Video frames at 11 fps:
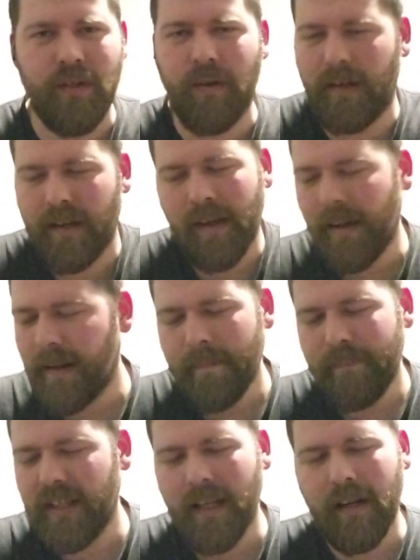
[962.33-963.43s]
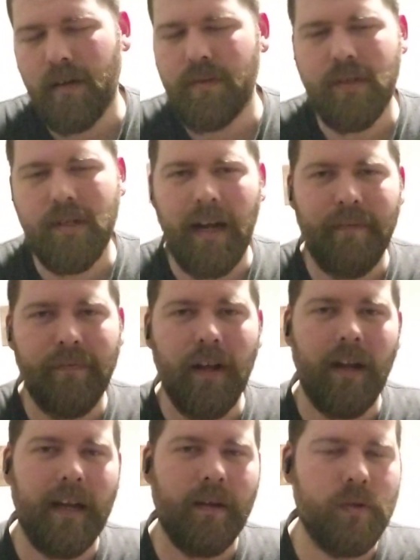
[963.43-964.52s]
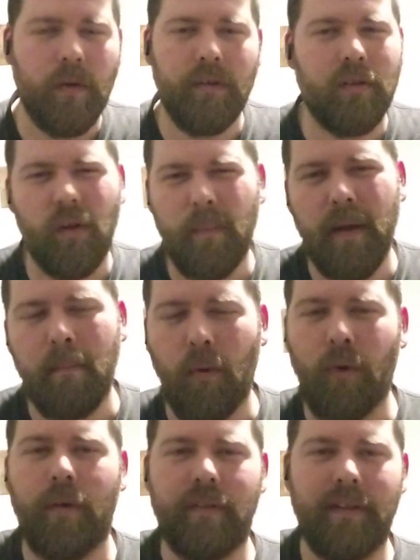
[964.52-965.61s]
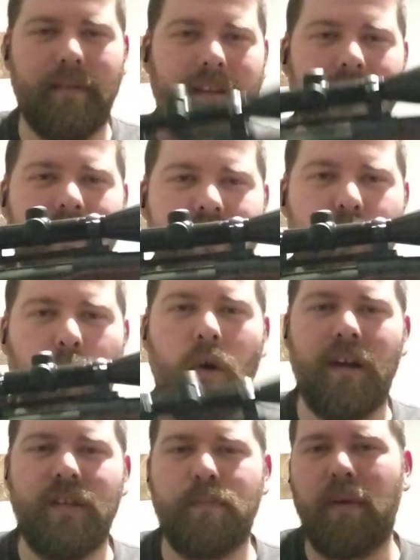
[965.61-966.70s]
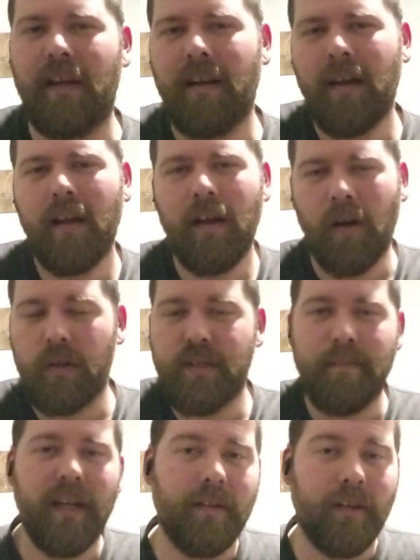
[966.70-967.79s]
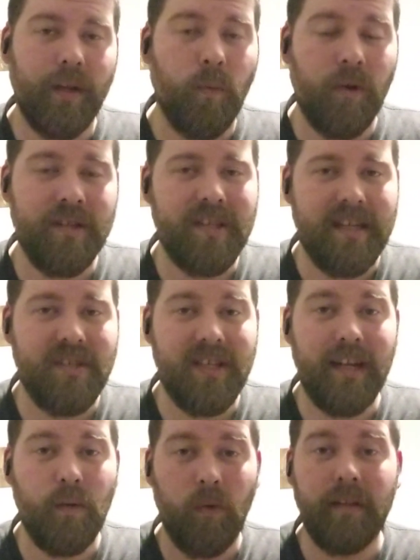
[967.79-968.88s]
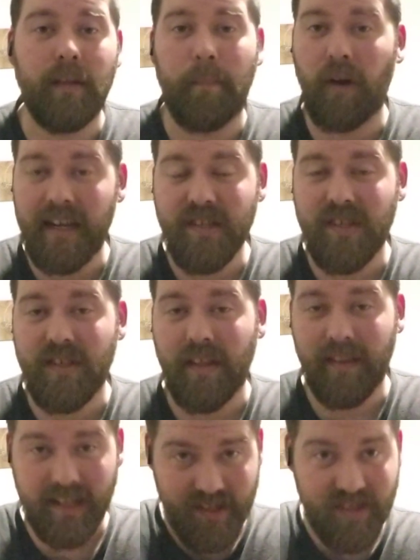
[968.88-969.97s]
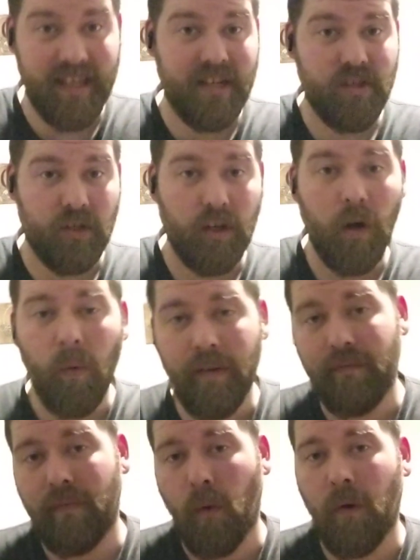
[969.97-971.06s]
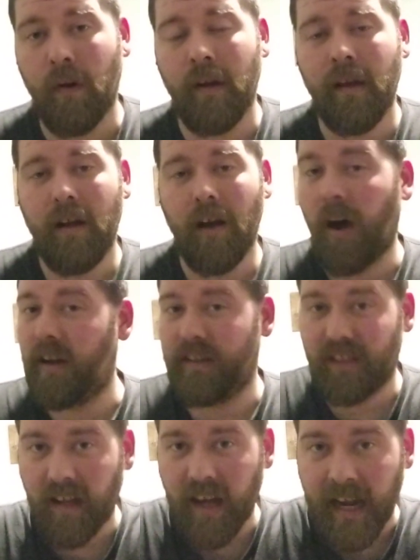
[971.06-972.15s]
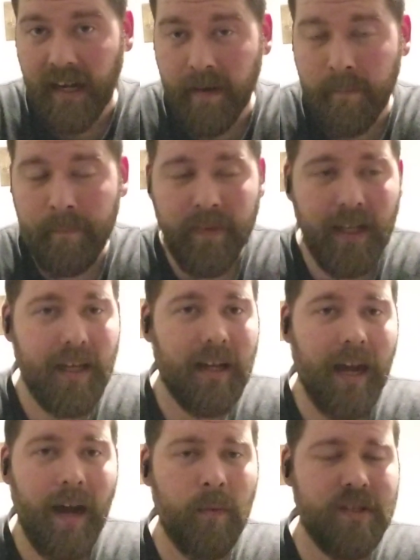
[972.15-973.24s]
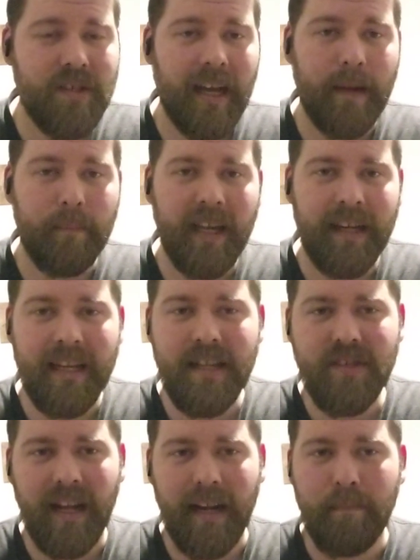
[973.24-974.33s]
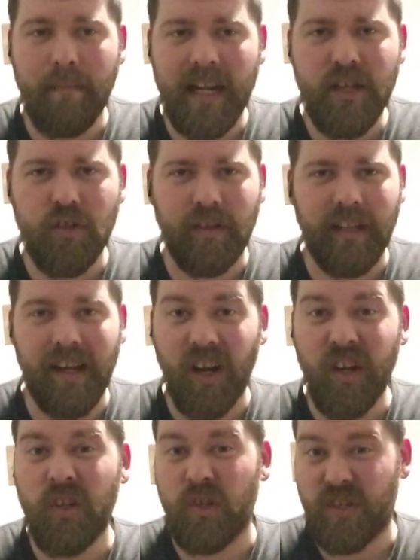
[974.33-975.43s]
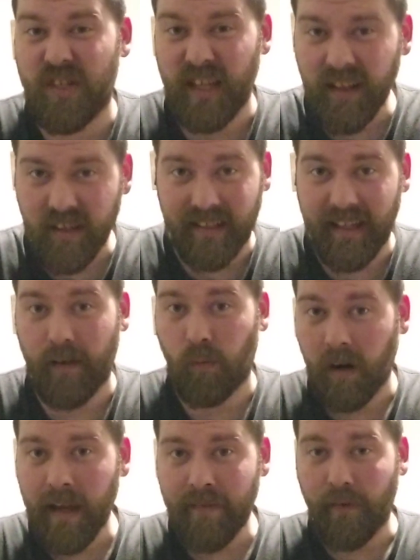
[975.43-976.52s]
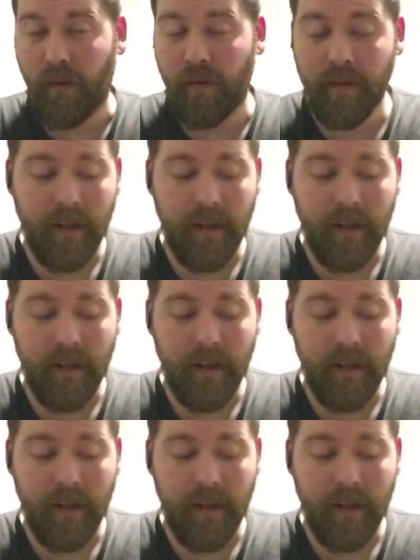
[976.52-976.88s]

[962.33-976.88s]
to it. So I felt like it was worth a little bit more than this was. But ultimately, once I seen what the prices of these things are going for online, I was like, man, he's like majorly underselling that rifle.